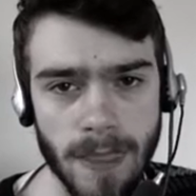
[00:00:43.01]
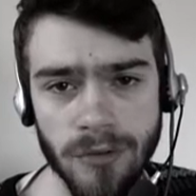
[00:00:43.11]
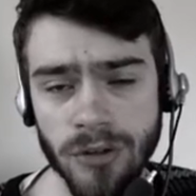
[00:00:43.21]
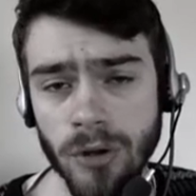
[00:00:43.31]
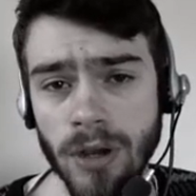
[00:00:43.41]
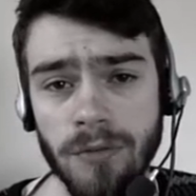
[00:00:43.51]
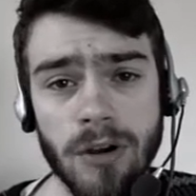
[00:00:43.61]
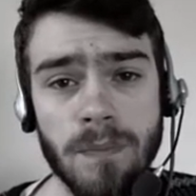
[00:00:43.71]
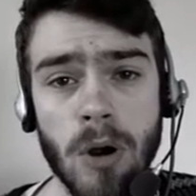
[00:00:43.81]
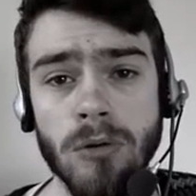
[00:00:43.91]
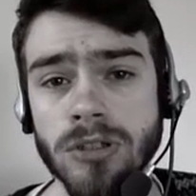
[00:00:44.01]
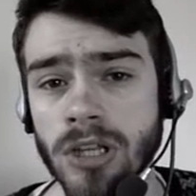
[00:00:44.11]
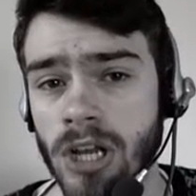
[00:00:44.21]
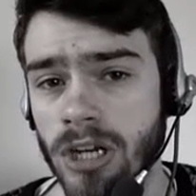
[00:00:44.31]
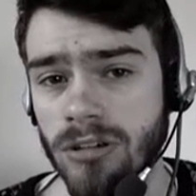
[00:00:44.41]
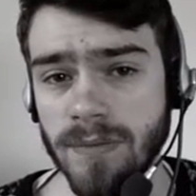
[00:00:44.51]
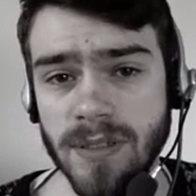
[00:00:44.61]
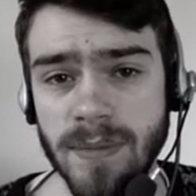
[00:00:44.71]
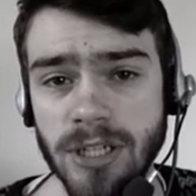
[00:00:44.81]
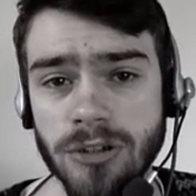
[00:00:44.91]
So if your opponent drops
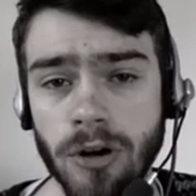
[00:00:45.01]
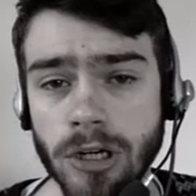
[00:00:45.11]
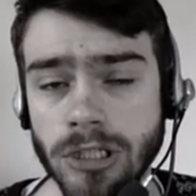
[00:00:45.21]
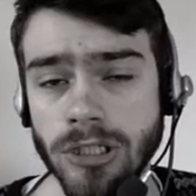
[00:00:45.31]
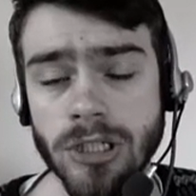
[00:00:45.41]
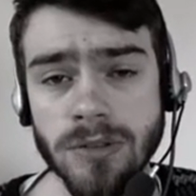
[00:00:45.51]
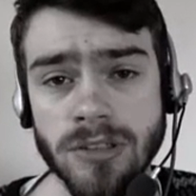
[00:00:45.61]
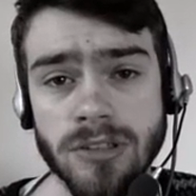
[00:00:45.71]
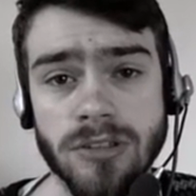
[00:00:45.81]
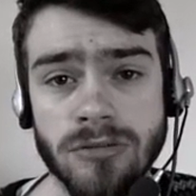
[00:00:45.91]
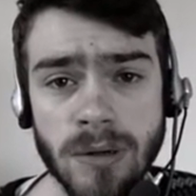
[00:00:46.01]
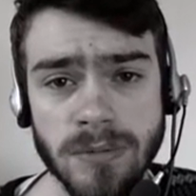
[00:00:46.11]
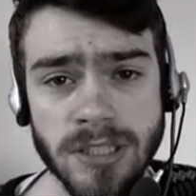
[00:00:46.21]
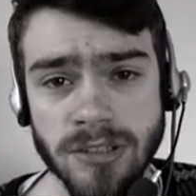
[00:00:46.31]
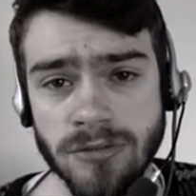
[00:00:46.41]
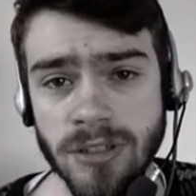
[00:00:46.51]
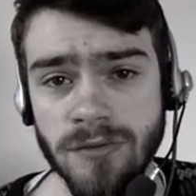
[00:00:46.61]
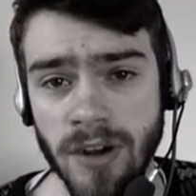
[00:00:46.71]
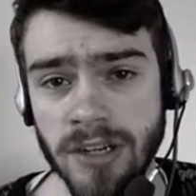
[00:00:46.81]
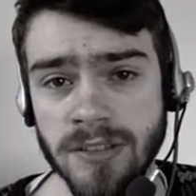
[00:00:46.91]
a Minion Horde, just drop these 3
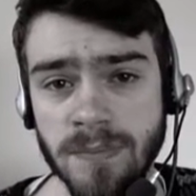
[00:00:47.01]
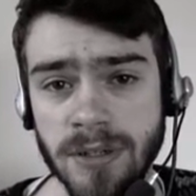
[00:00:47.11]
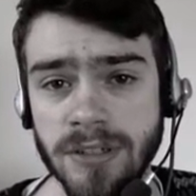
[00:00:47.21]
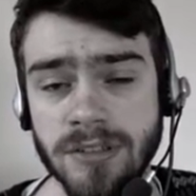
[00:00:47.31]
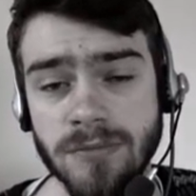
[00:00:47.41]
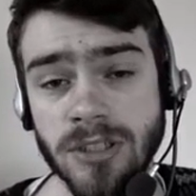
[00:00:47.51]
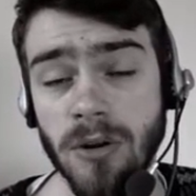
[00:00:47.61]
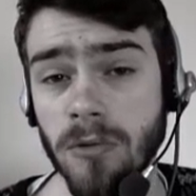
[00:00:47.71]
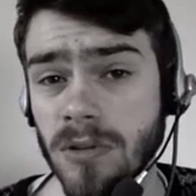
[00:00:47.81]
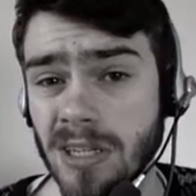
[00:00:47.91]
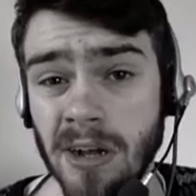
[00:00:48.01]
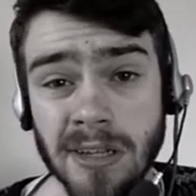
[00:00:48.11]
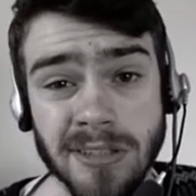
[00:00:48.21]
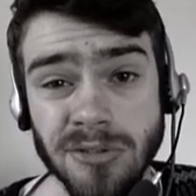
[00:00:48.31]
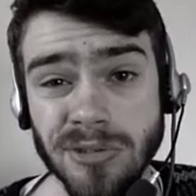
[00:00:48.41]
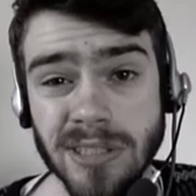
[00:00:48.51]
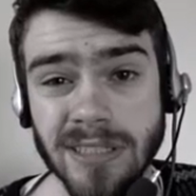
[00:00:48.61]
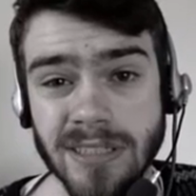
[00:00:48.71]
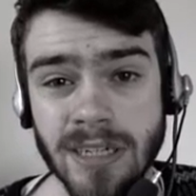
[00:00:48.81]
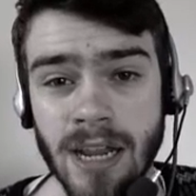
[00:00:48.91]
fire spirits, which only cost 2
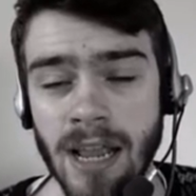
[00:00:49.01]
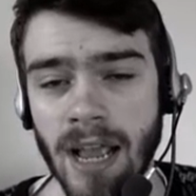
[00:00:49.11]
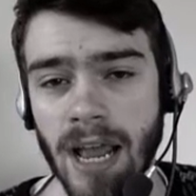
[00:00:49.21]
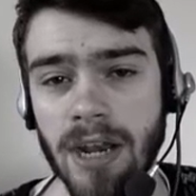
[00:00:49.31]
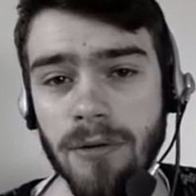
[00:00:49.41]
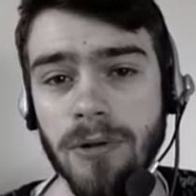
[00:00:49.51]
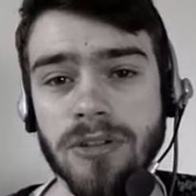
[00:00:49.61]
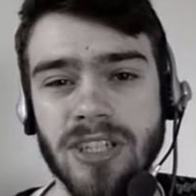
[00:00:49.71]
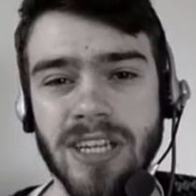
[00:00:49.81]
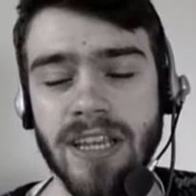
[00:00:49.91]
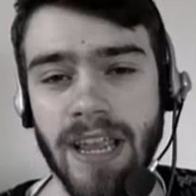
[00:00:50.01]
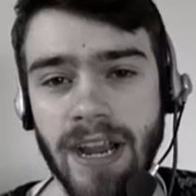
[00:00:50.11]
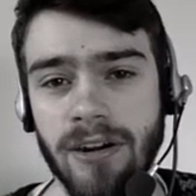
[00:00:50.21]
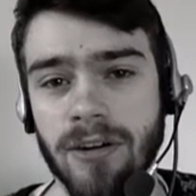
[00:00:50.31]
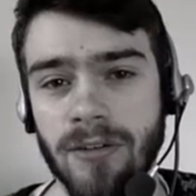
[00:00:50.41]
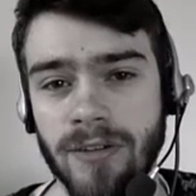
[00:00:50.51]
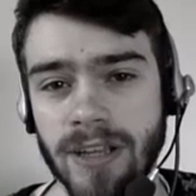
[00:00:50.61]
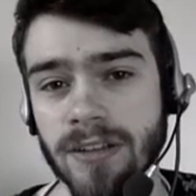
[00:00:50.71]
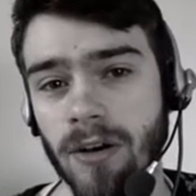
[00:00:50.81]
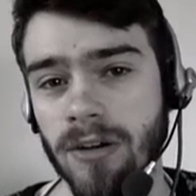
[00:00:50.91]
elixir, and they will take care of
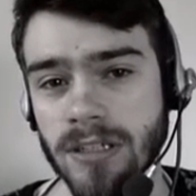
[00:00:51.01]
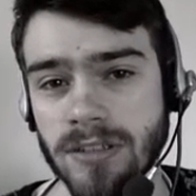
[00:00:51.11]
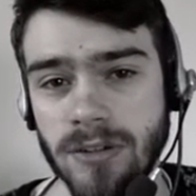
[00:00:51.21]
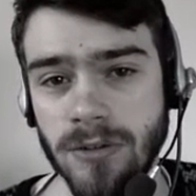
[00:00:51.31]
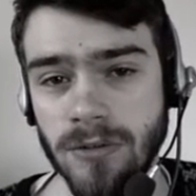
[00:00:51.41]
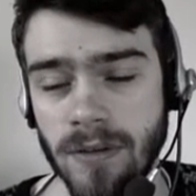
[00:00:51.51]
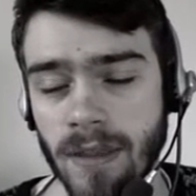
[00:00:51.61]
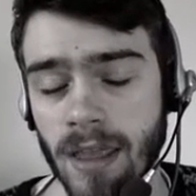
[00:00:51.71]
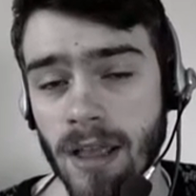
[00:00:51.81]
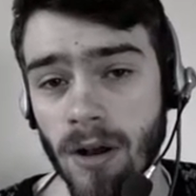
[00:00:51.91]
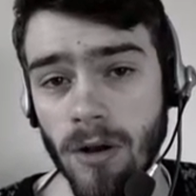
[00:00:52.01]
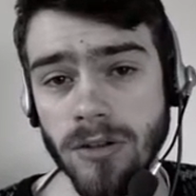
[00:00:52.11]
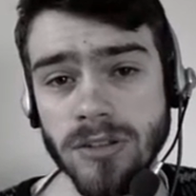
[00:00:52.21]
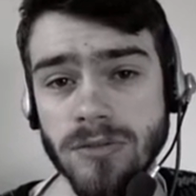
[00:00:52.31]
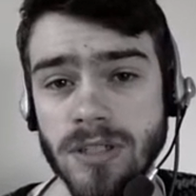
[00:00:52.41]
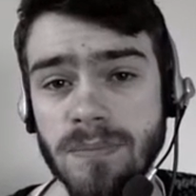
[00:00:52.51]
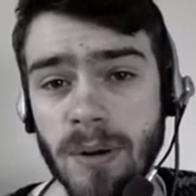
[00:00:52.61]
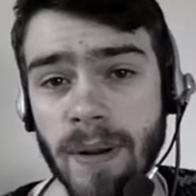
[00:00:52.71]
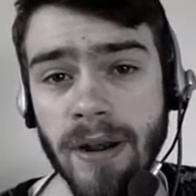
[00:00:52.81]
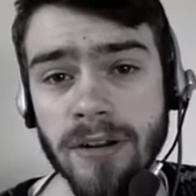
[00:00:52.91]
it on its own. Also, the
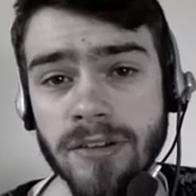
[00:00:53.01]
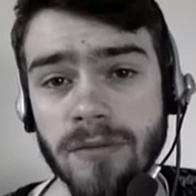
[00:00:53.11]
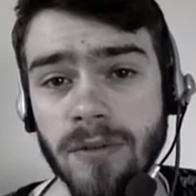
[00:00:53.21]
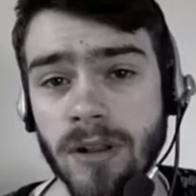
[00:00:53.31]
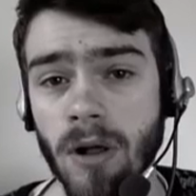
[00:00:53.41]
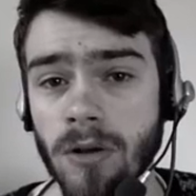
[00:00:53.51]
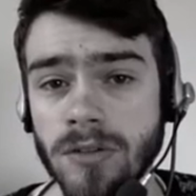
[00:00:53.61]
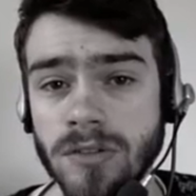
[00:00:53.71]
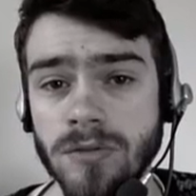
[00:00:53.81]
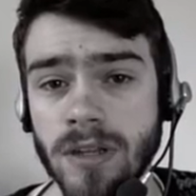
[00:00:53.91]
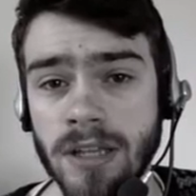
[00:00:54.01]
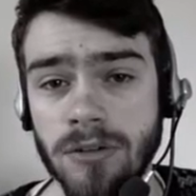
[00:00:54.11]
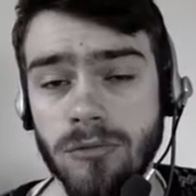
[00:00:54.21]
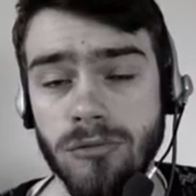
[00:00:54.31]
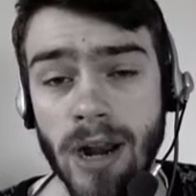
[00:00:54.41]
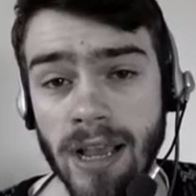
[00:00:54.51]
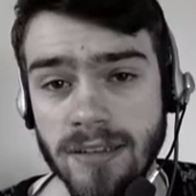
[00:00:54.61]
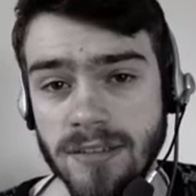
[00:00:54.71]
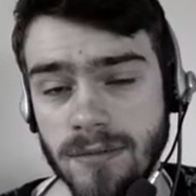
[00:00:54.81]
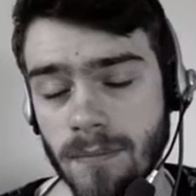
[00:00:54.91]
Barbarians will also get
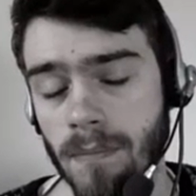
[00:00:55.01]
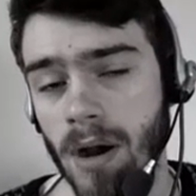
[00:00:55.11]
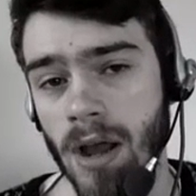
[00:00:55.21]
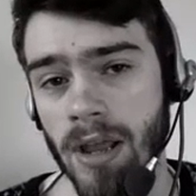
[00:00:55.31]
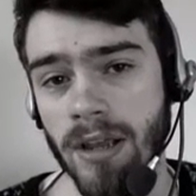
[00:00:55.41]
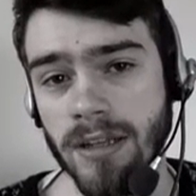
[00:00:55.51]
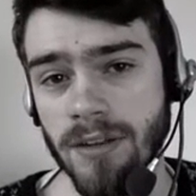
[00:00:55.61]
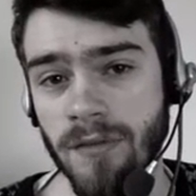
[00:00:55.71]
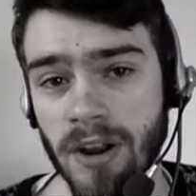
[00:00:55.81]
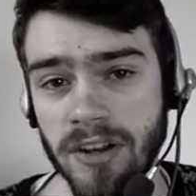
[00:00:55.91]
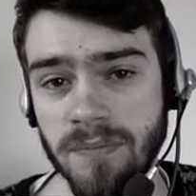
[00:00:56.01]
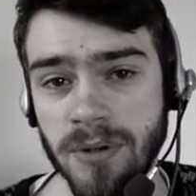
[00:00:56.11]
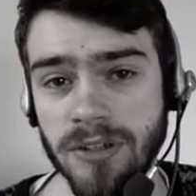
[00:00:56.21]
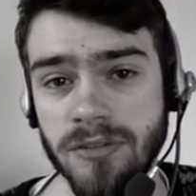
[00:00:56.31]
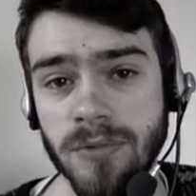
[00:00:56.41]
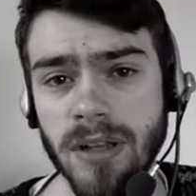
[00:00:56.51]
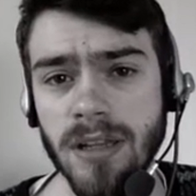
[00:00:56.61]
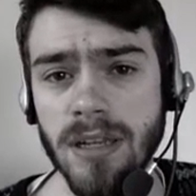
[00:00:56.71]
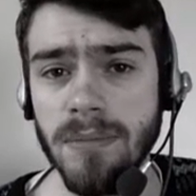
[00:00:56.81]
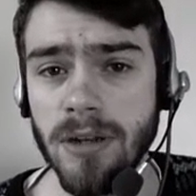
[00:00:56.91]
wrecked by the fire spirits with a
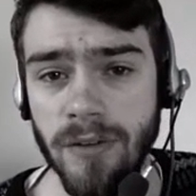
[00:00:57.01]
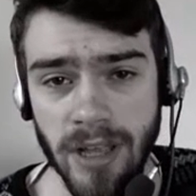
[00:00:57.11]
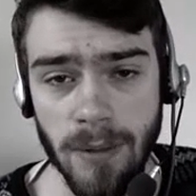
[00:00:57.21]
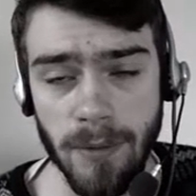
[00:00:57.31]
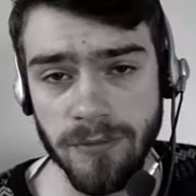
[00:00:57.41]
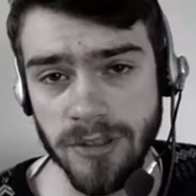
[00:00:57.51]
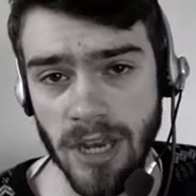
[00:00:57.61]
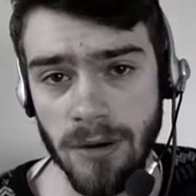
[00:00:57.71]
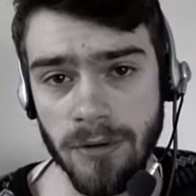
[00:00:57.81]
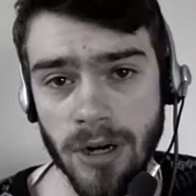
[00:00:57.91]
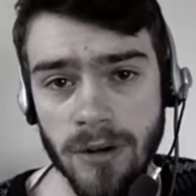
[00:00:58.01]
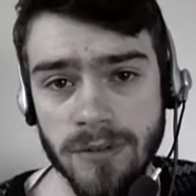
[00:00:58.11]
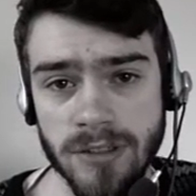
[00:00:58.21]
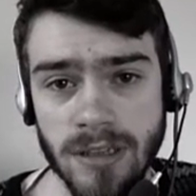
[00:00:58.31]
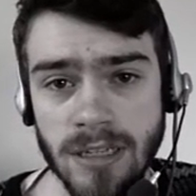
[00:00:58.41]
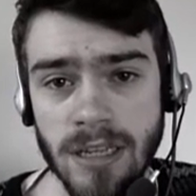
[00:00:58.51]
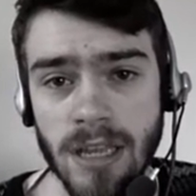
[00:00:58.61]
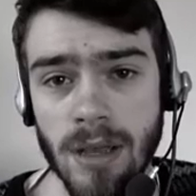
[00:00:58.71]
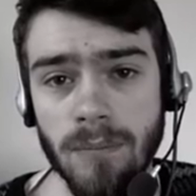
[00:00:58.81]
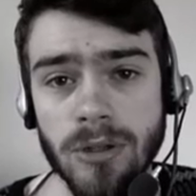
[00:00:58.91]
little bit of help of the tower, obviously,
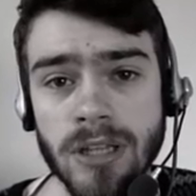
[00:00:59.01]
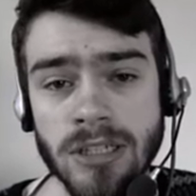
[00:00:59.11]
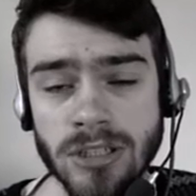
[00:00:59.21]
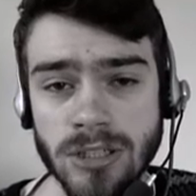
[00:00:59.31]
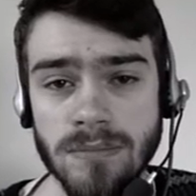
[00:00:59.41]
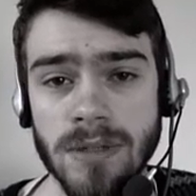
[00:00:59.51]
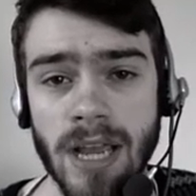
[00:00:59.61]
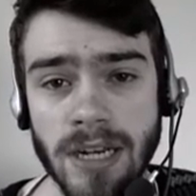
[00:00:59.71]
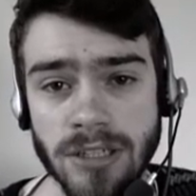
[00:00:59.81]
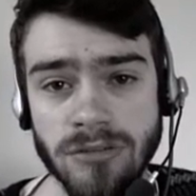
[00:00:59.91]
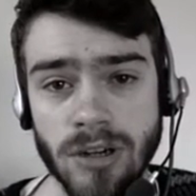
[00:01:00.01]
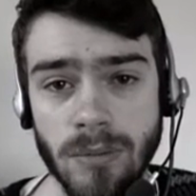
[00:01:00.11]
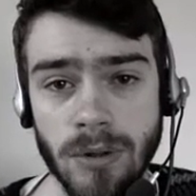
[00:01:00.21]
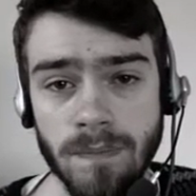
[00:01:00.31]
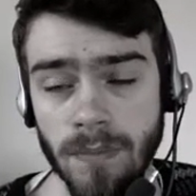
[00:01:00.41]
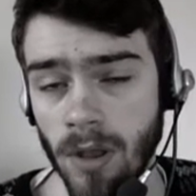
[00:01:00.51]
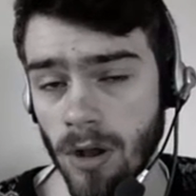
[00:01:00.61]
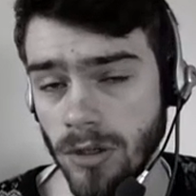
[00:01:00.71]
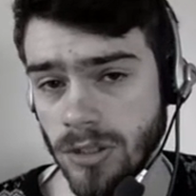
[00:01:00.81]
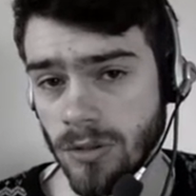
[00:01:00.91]
but that shouldn't be any trouble.
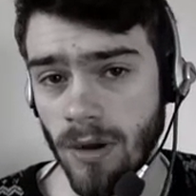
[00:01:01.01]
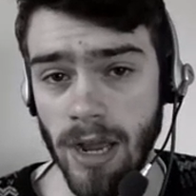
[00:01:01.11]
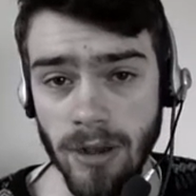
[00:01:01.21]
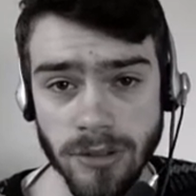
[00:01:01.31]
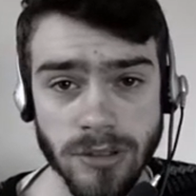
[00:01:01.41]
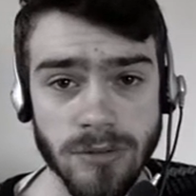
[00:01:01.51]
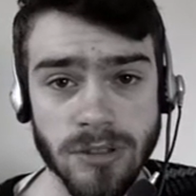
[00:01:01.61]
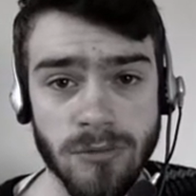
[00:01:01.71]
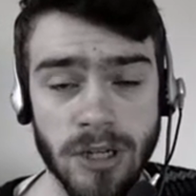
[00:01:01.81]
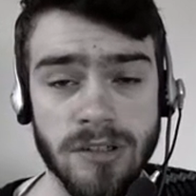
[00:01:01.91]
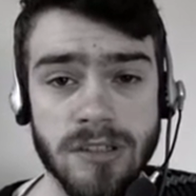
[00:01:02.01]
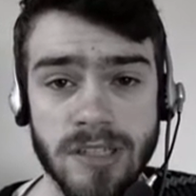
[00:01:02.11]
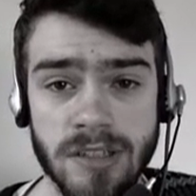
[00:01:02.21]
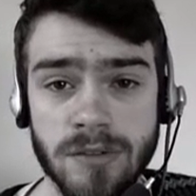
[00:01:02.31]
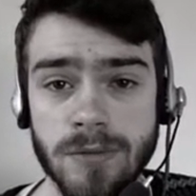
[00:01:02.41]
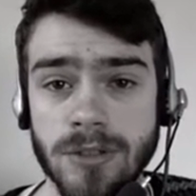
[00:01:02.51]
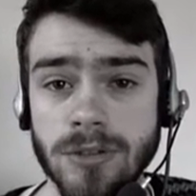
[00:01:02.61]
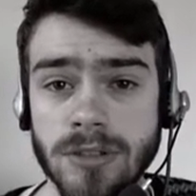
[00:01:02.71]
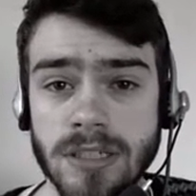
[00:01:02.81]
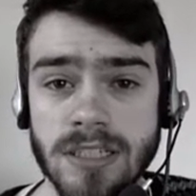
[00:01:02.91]
Also, I was quite successful in
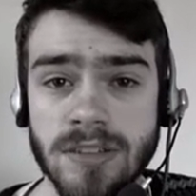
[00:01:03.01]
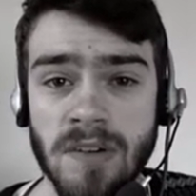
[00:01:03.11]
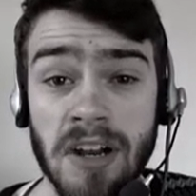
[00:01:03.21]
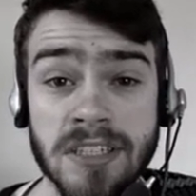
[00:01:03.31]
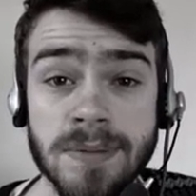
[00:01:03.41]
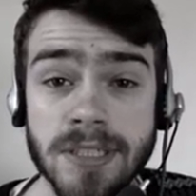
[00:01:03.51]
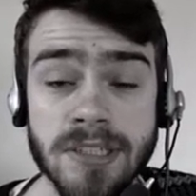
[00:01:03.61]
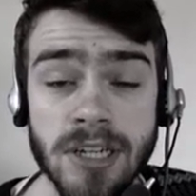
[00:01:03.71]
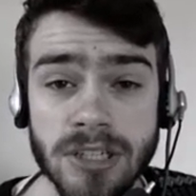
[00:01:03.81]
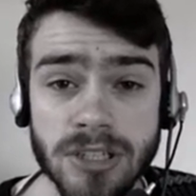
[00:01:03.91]
using these fire spirits